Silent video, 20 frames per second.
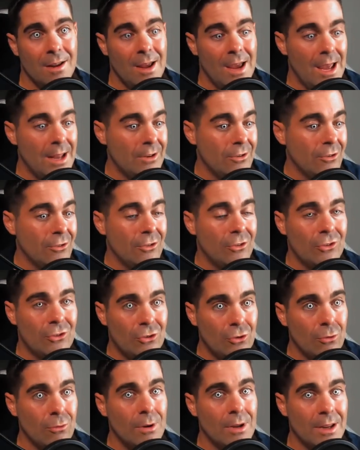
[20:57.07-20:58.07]
and you're just
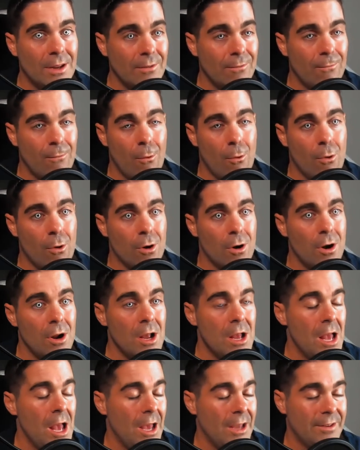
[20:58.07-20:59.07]
doing it for
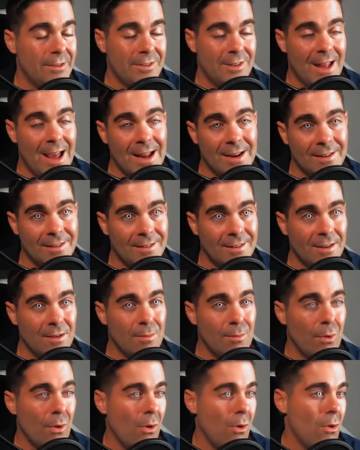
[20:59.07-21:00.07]
a status
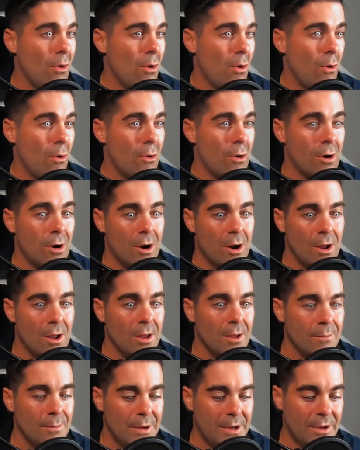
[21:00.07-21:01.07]
symbol or
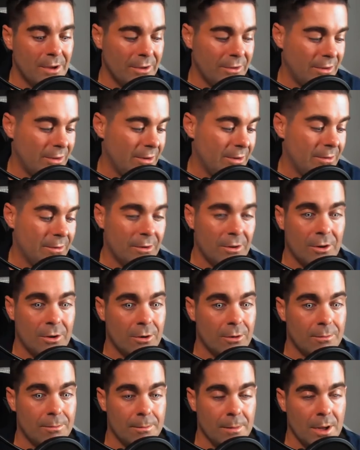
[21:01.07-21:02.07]
because
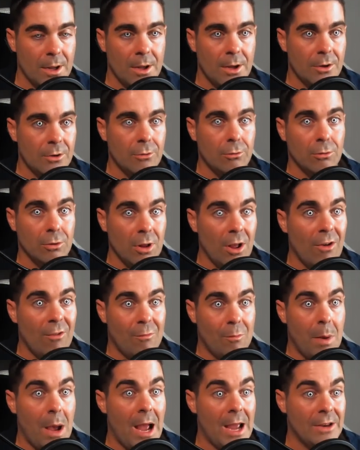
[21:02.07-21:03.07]
you
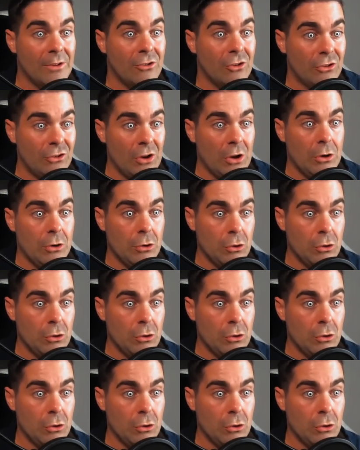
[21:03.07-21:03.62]
love buying just